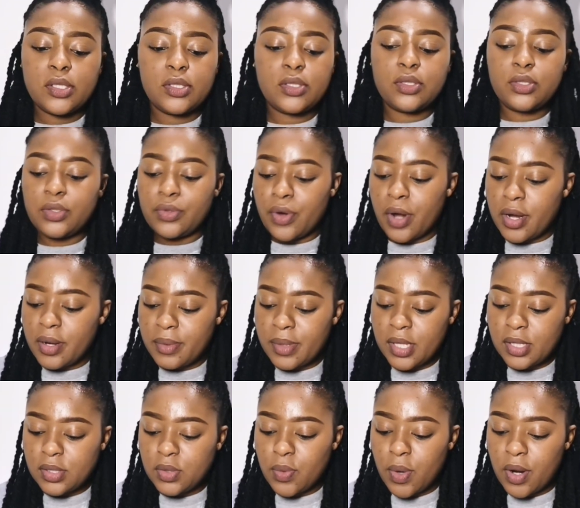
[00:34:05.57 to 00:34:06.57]
Deuteronomy
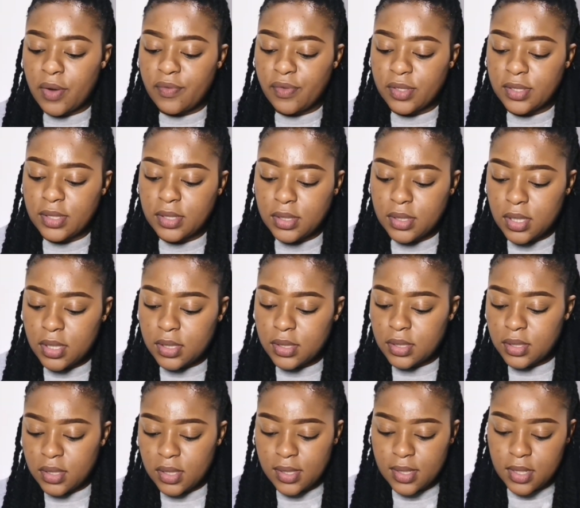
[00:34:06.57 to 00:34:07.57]
31 verse
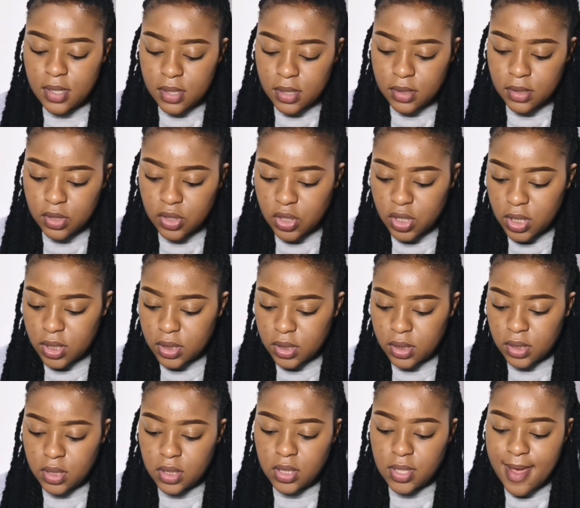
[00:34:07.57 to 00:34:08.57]
6. It is
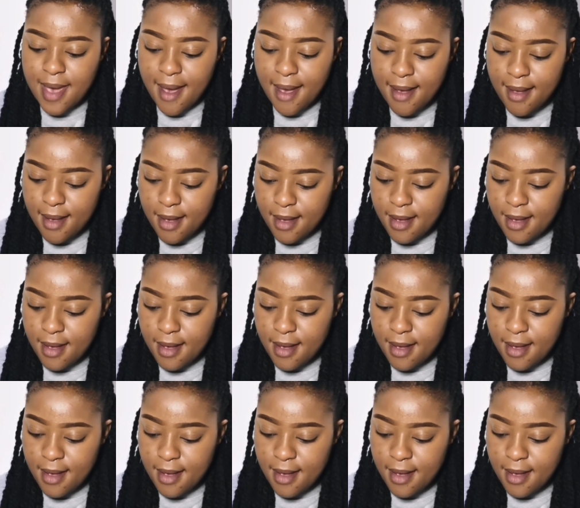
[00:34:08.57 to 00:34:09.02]
just here.